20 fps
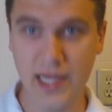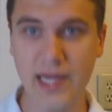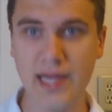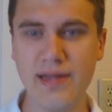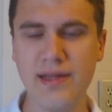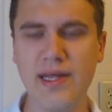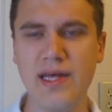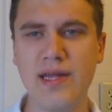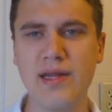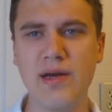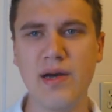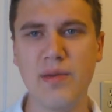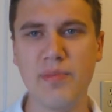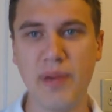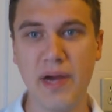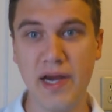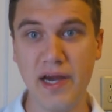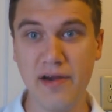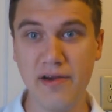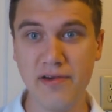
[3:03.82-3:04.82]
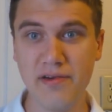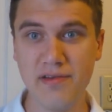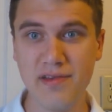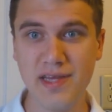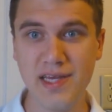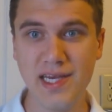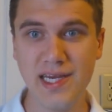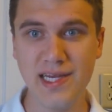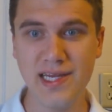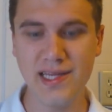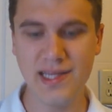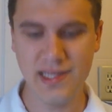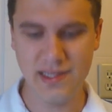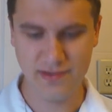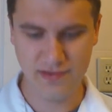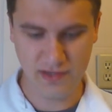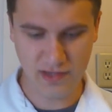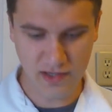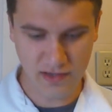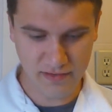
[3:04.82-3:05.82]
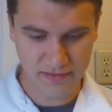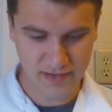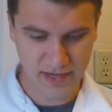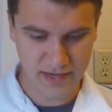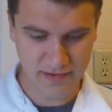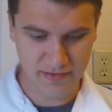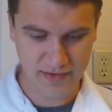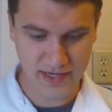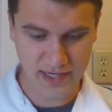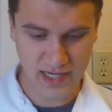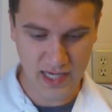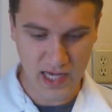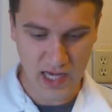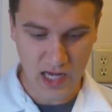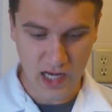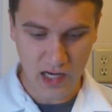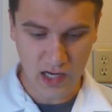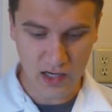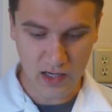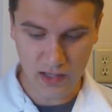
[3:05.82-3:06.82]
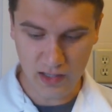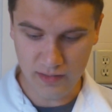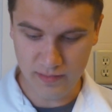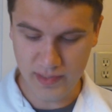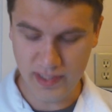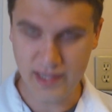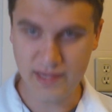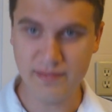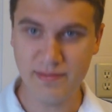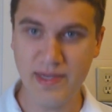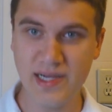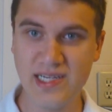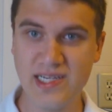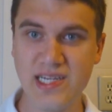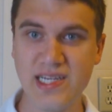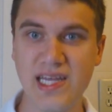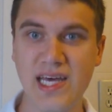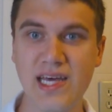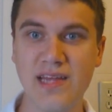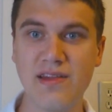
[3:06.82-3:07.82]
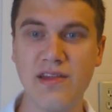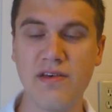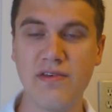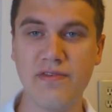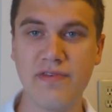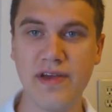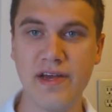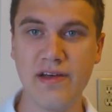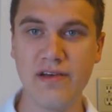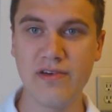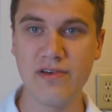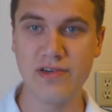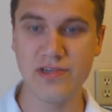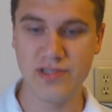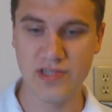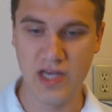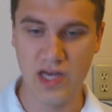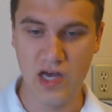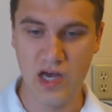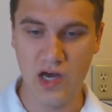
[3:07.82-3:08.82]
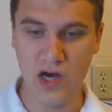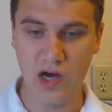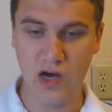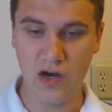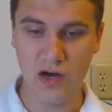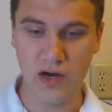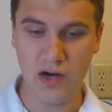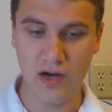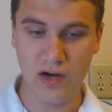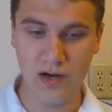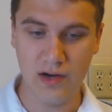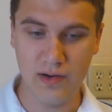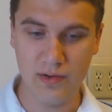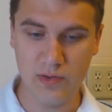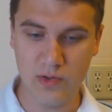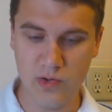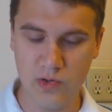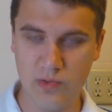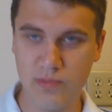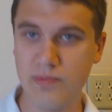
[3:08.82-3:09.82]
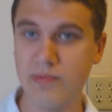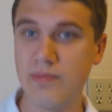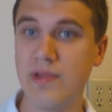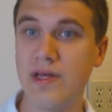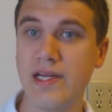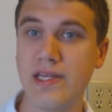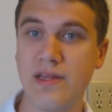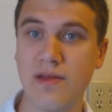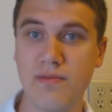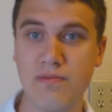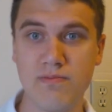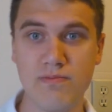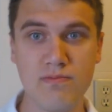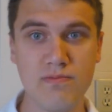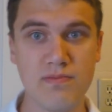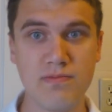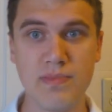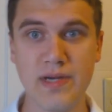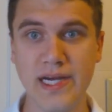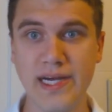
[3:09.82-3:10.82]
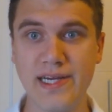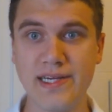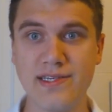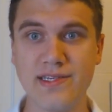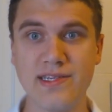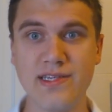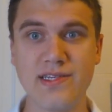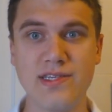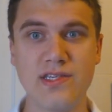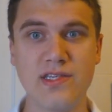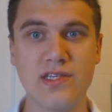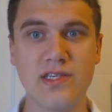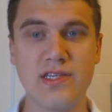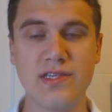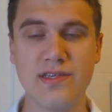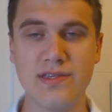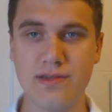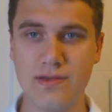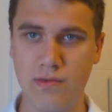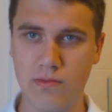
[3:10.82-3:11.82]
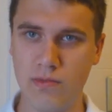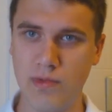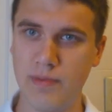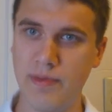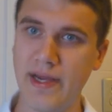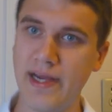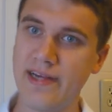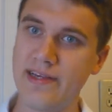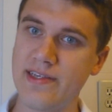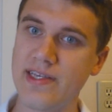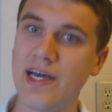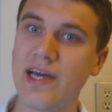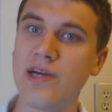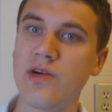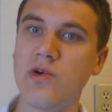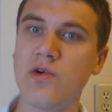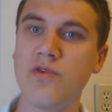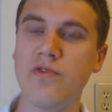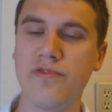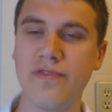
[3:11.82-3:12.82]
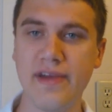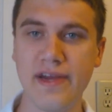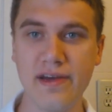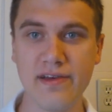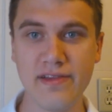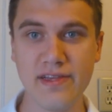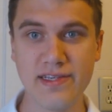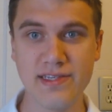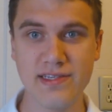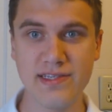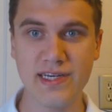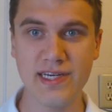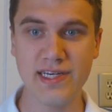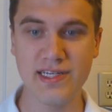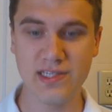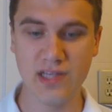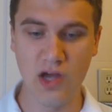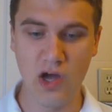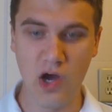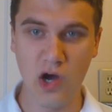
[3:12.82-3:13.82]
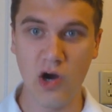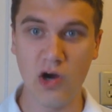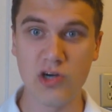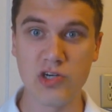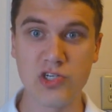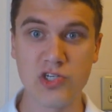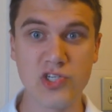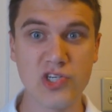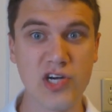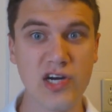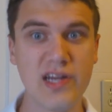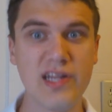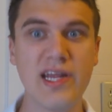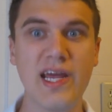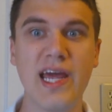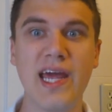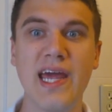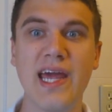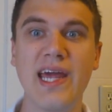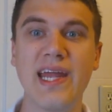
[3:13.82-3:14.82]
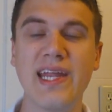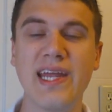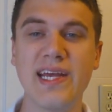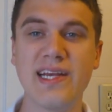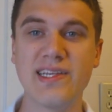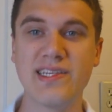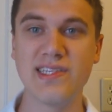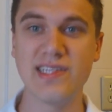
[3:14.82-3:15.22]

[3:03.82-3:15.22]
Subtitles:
and then apparently in this fanfic, they mentioned that the failures, like the Pegasi who failed this test, are shunned and